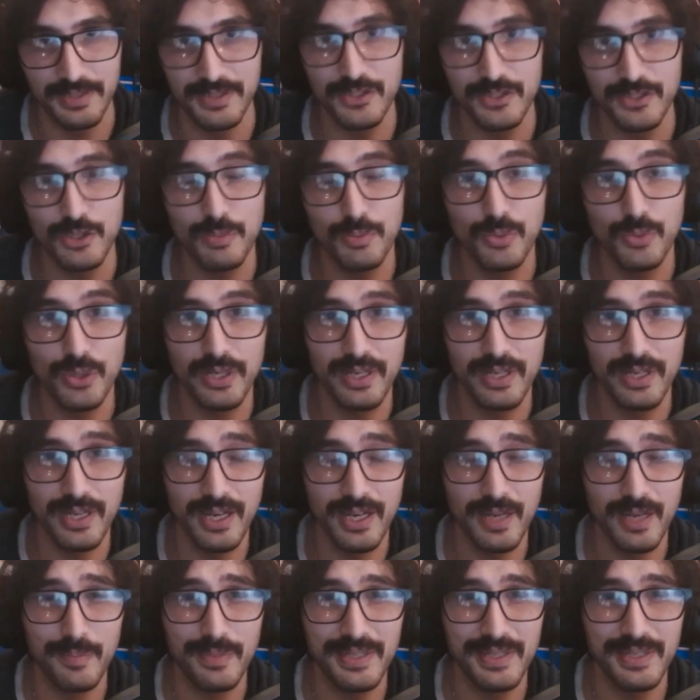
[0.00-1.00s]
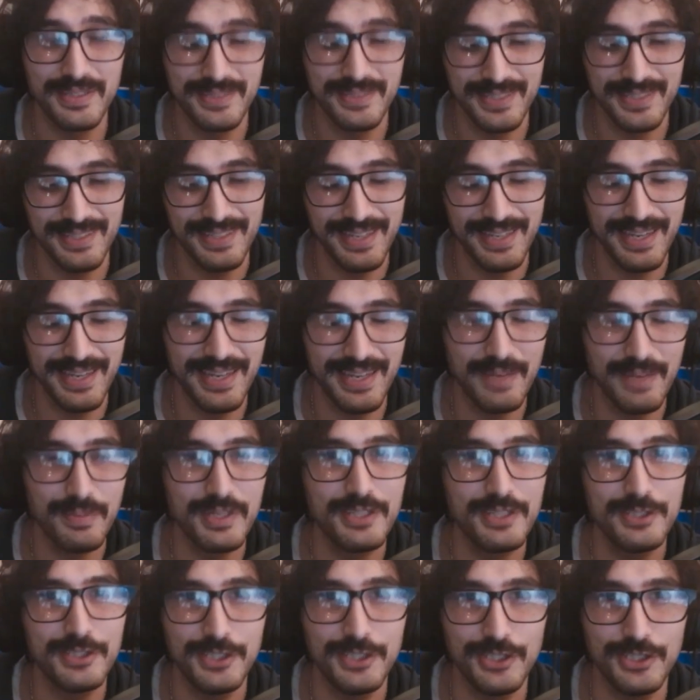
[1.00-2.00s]
It's your boy Gob, and today I'm going
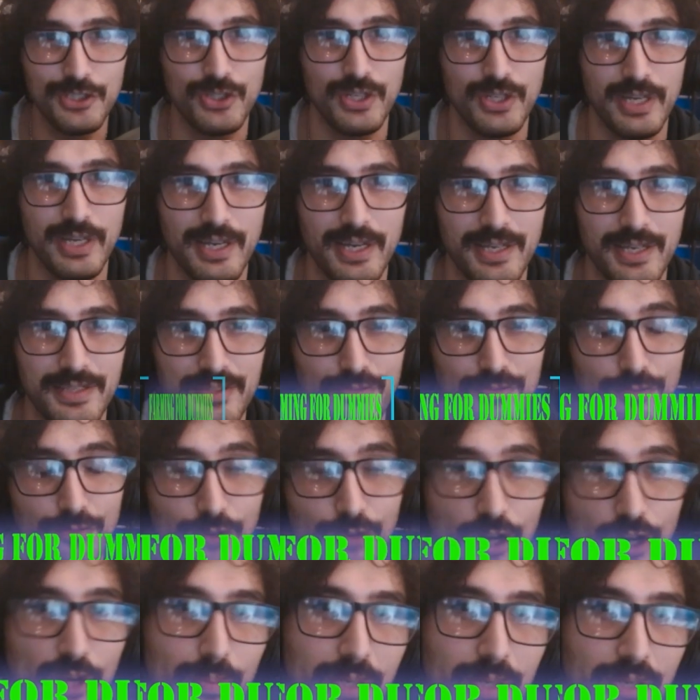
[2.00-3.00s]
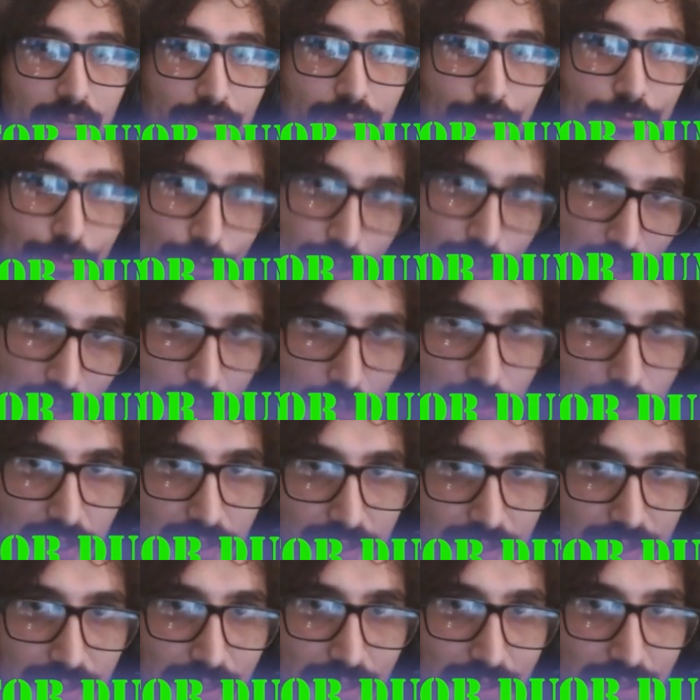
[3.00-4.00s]
to teach you guys farming for
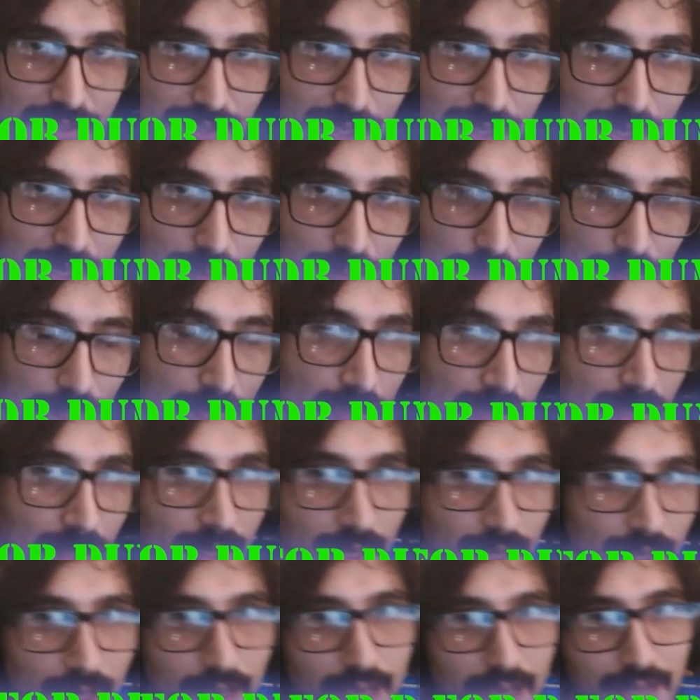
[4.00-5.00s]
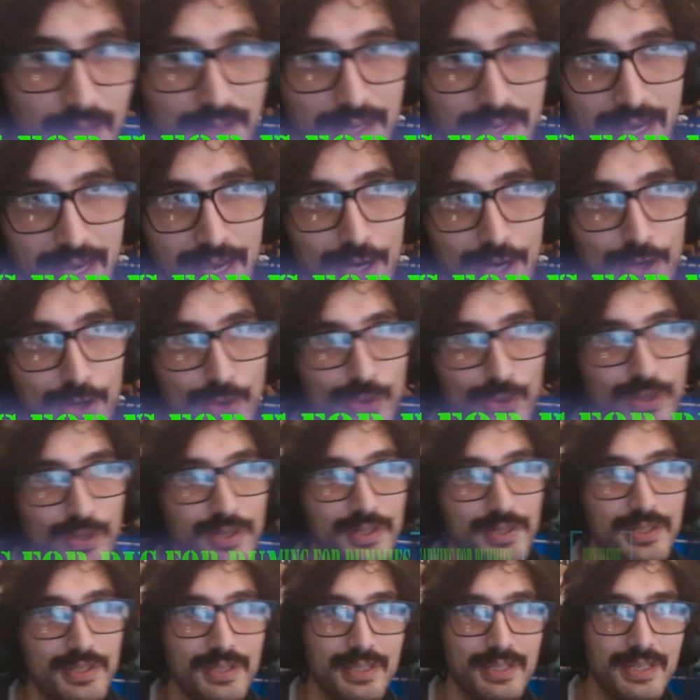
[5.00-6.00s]
dummies in SCUM. Now,
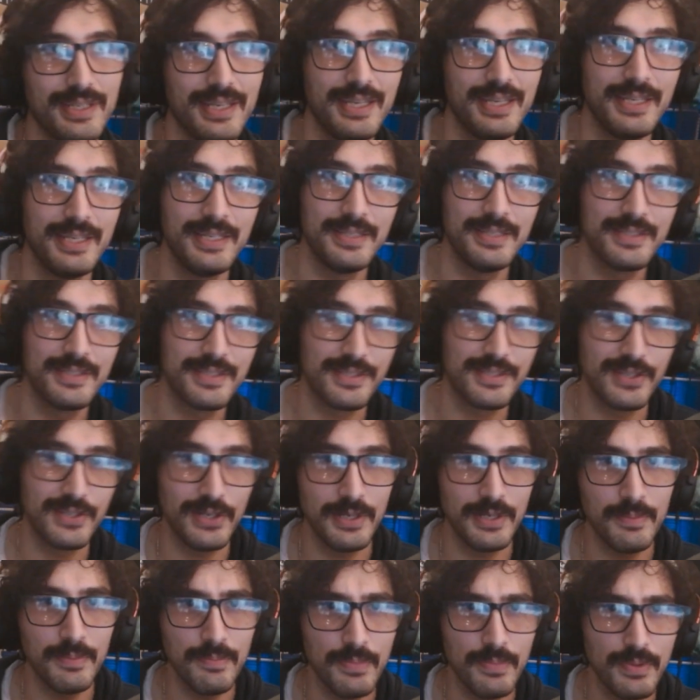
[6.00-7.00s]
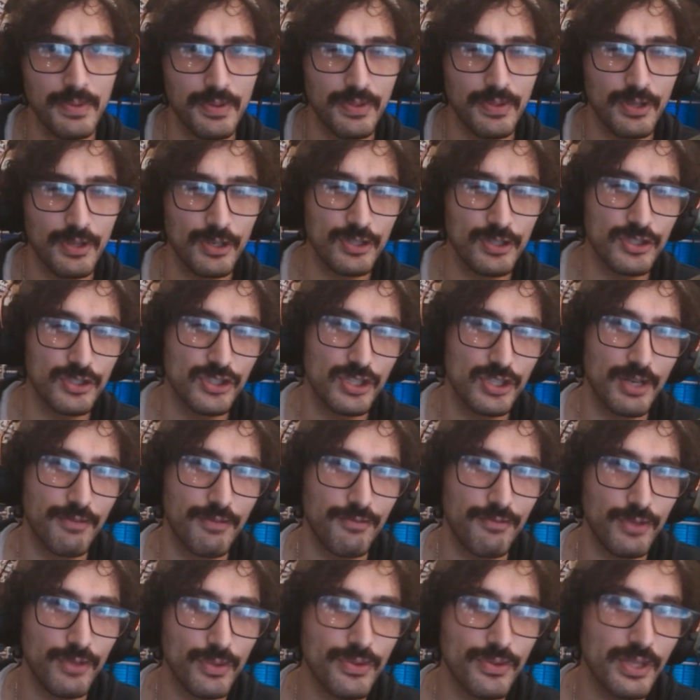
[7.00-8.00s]
in SCUM, there's a
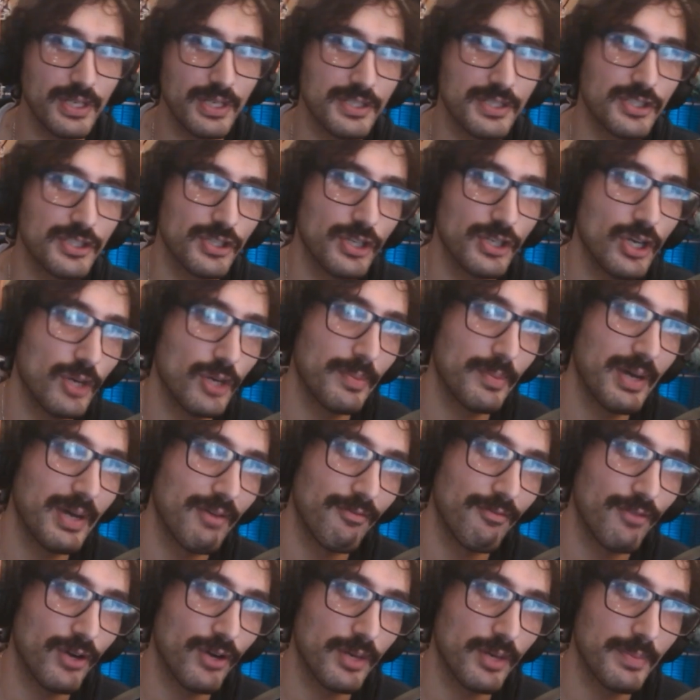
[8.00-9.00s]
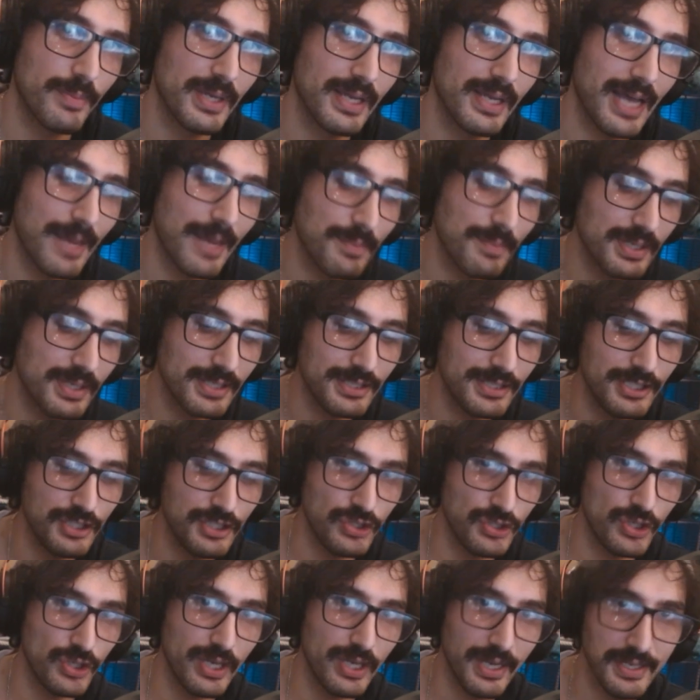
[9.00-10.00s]
few things to know about farming. I'm going to
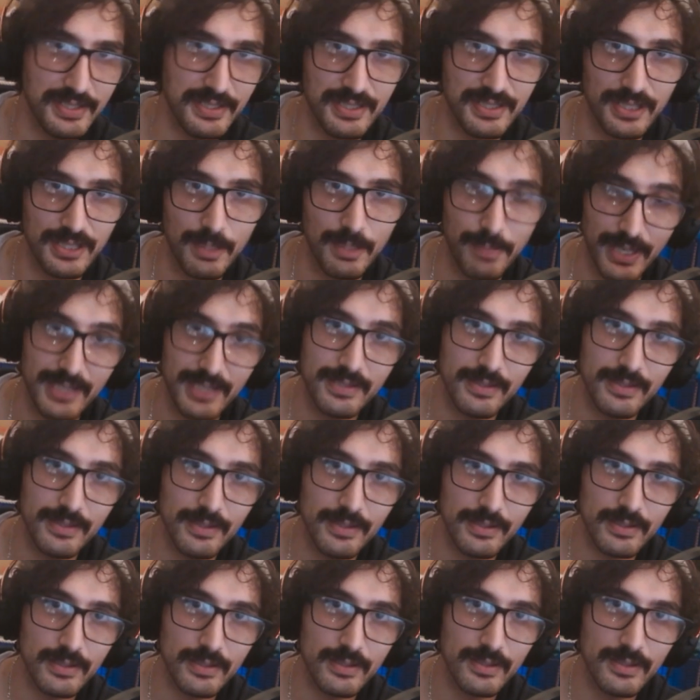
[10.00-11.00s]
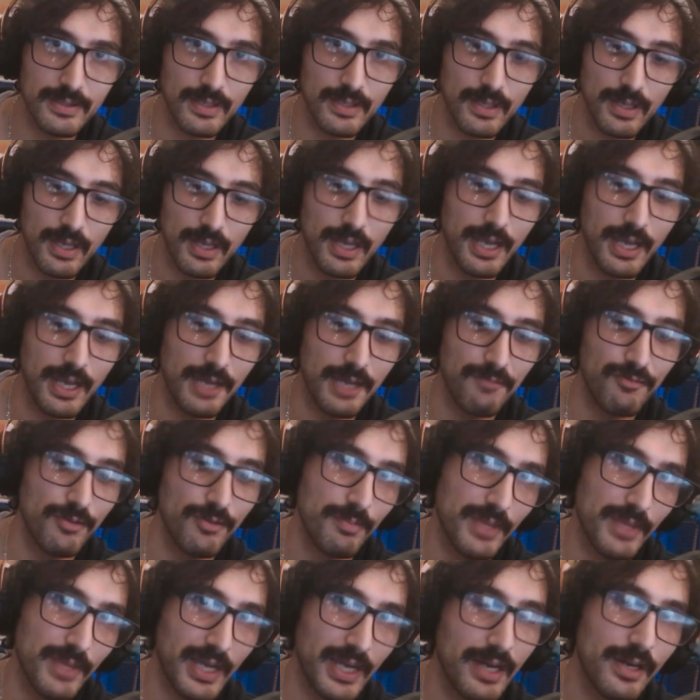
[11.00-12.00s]
teach you guys the basics, and
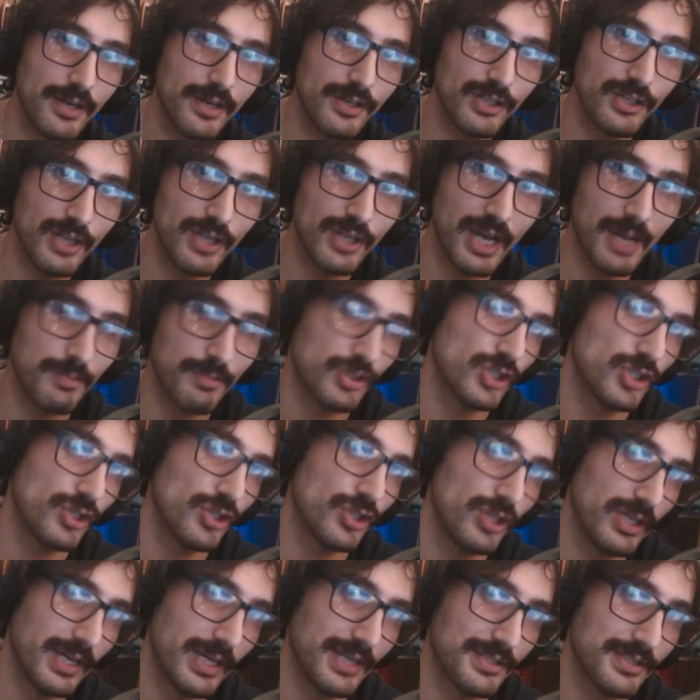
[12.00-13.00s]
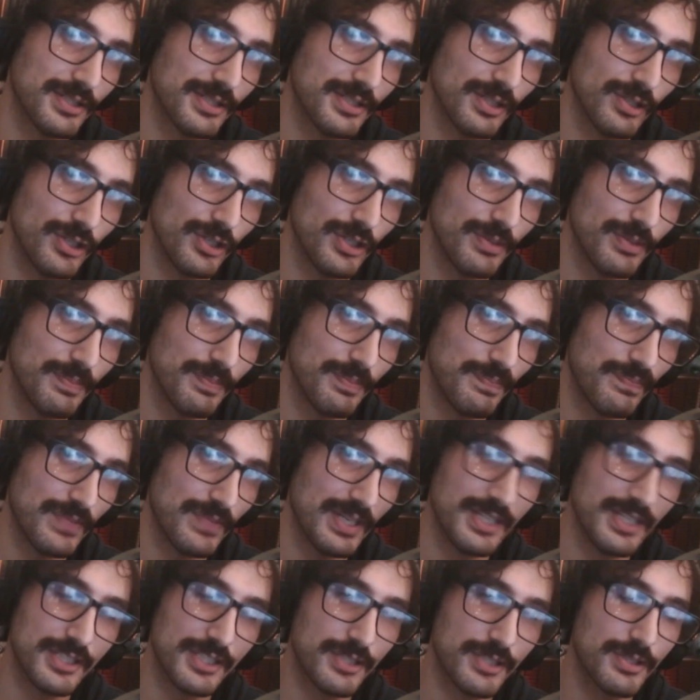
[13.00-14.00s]
from there, I'm sure you guys can learn.
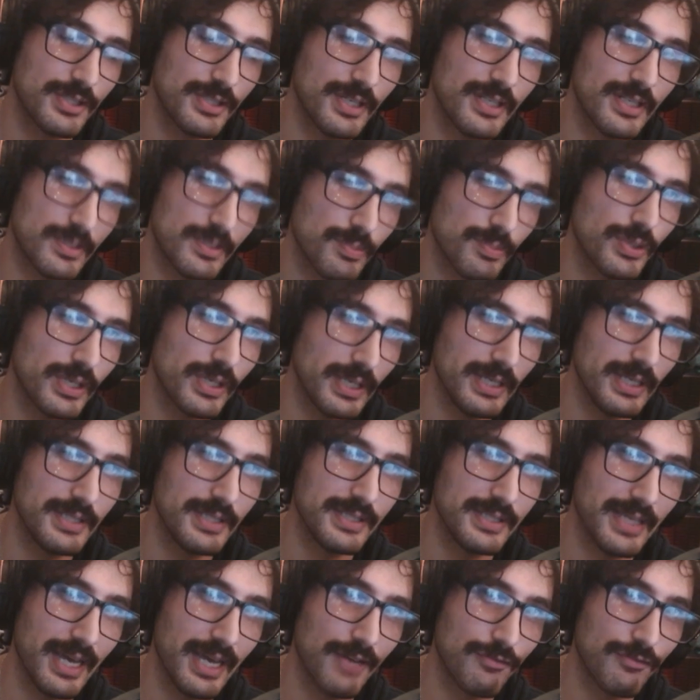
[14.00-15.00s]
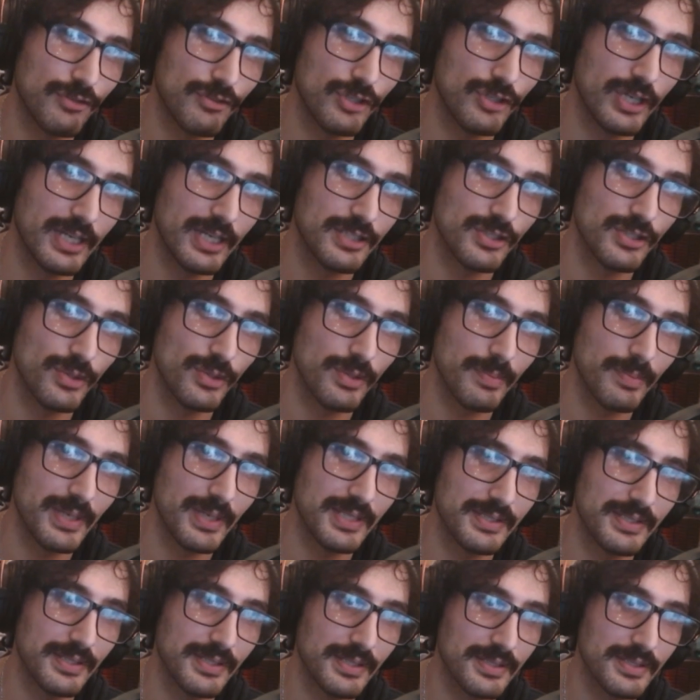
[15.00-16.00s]
It's pretty easy after you guys know the
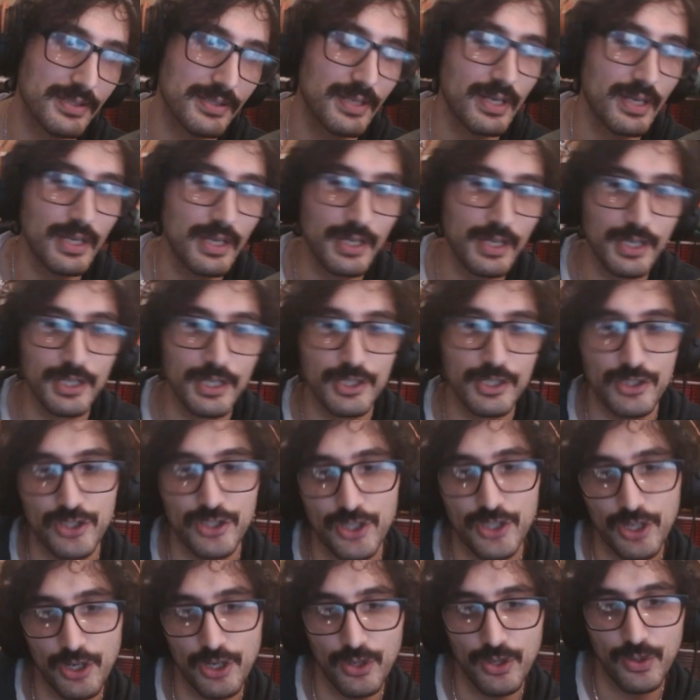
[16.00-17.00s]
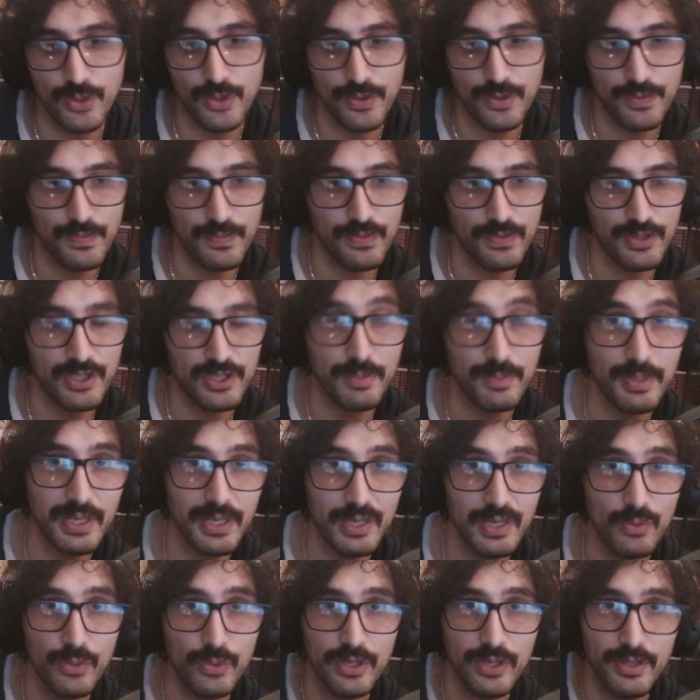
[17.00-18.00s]
basics. So, to
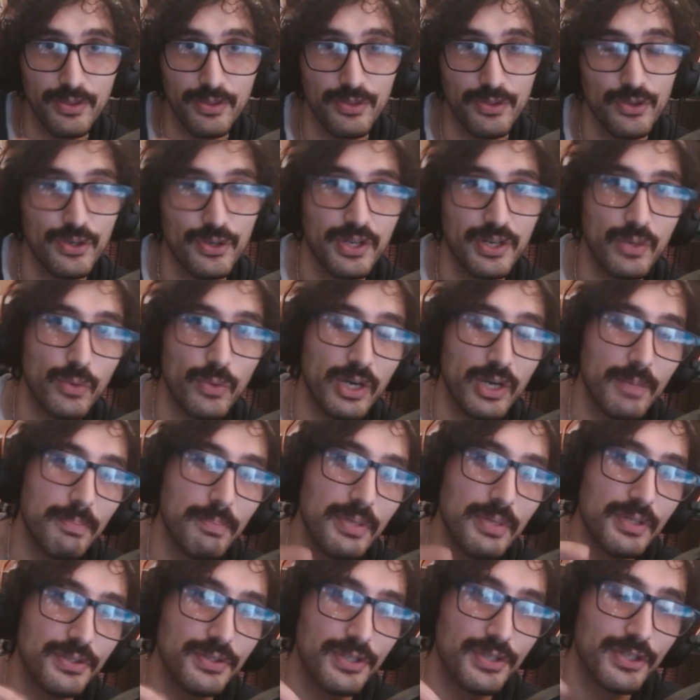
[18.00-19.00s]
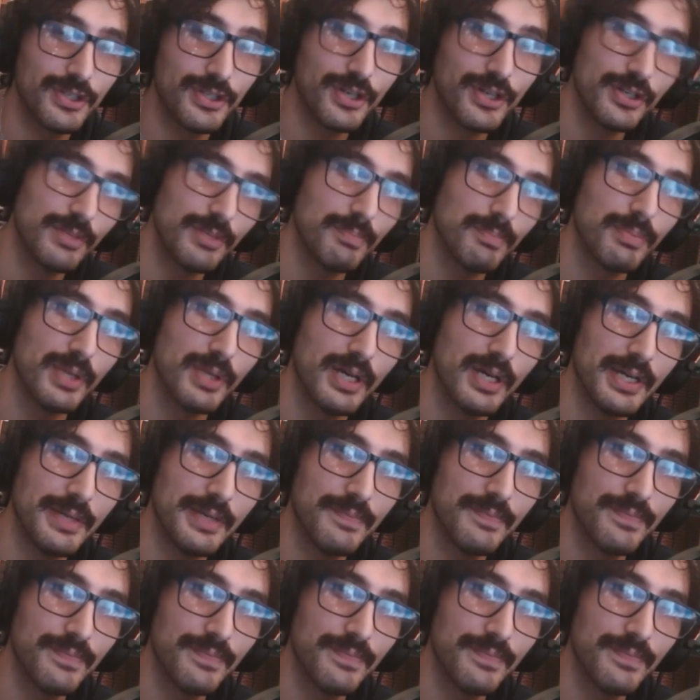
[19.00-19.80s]
begin with, you're going to want to build a garden plot.